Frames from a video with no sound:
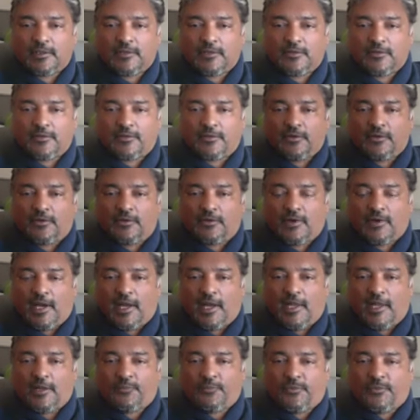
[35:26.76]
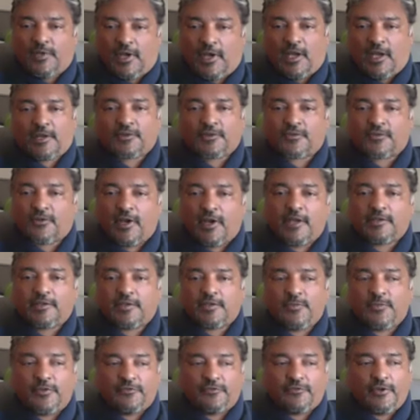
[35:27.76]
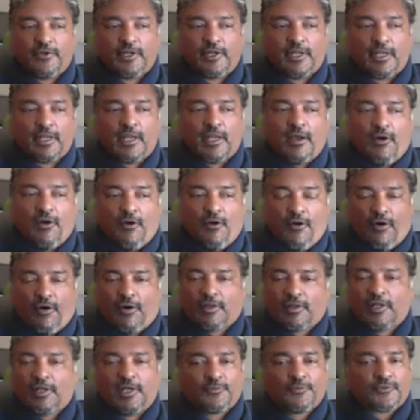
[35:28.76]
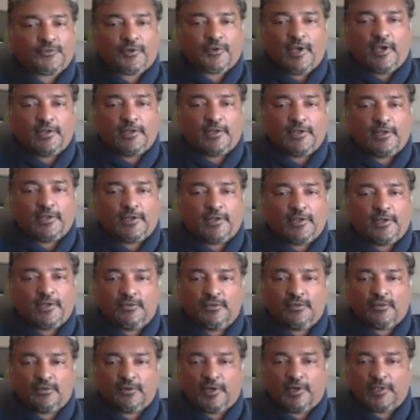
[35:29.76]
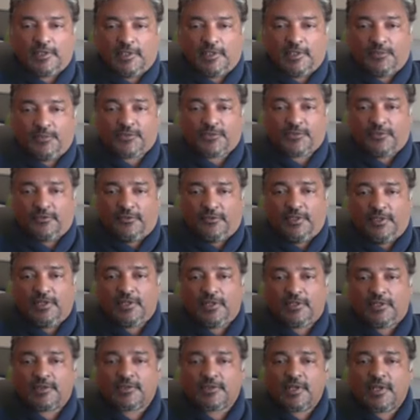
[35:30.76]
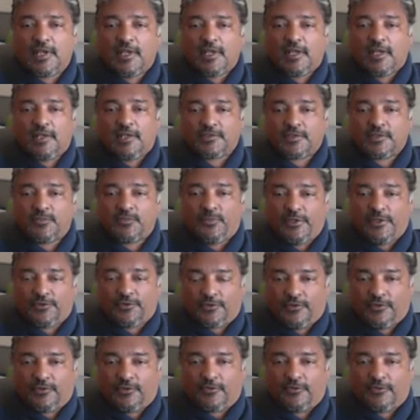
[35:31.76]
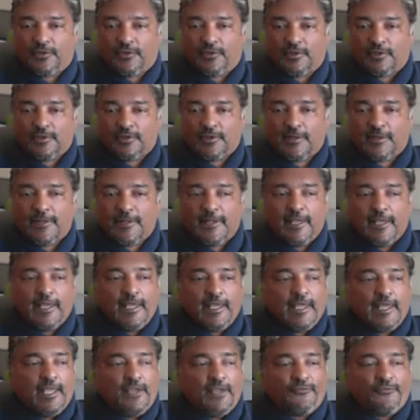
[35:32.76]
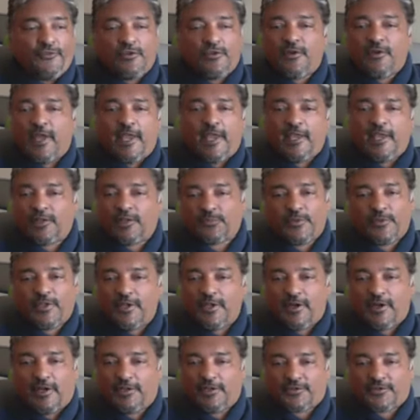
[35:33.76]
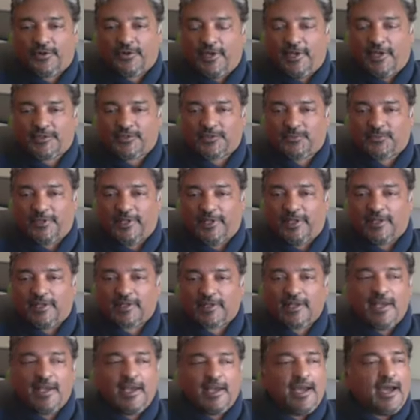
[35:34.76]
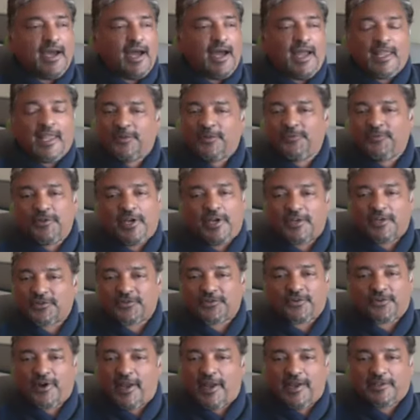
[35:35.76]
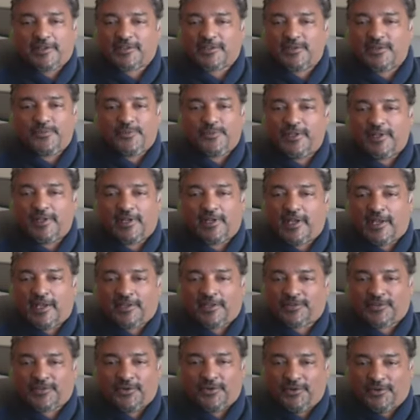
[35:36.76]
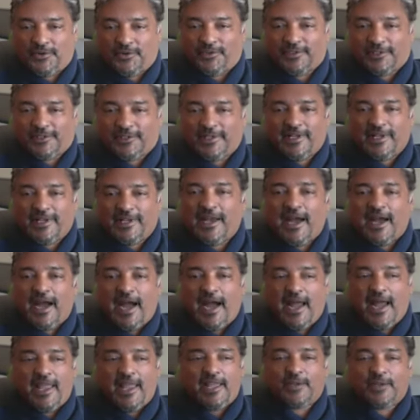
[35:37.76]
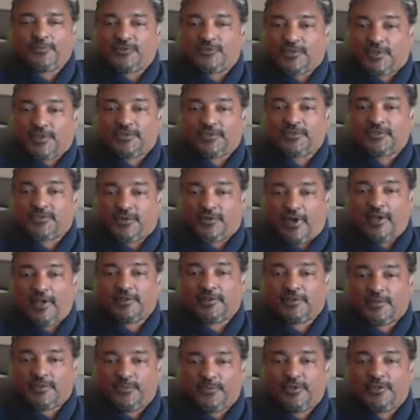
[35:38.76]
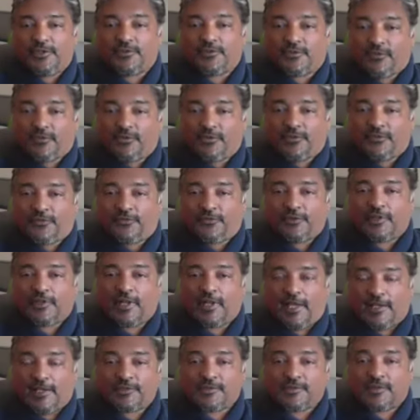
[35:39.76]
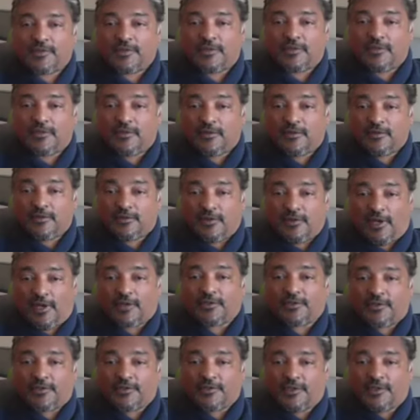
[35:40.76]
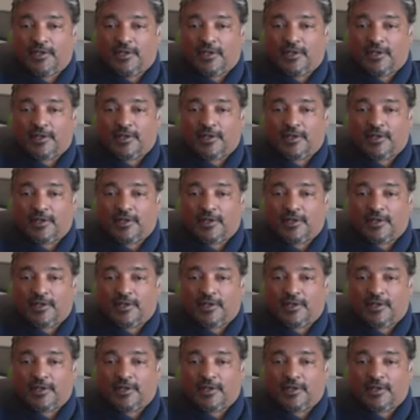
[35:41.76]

You know, I am not trying to be funny. All I'm trying to do on Kim's Convenience is to be truthful. If you hate me on Transplant, I am not trying to be an asshole. I am just trying to be truthful as Dr. Singh.